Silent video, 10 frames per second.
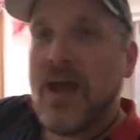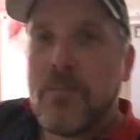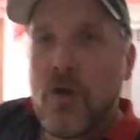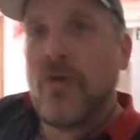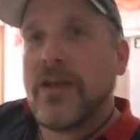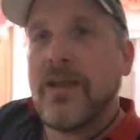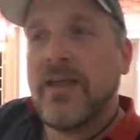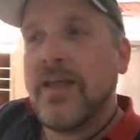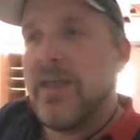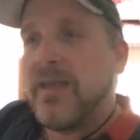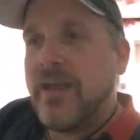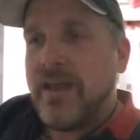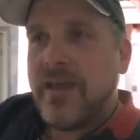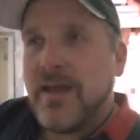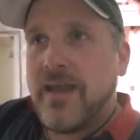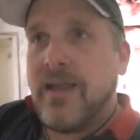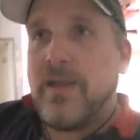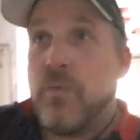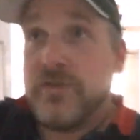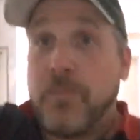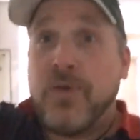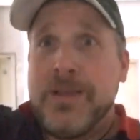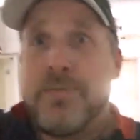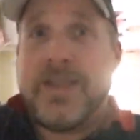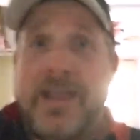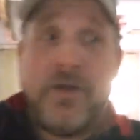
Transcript: demoed was a pretty big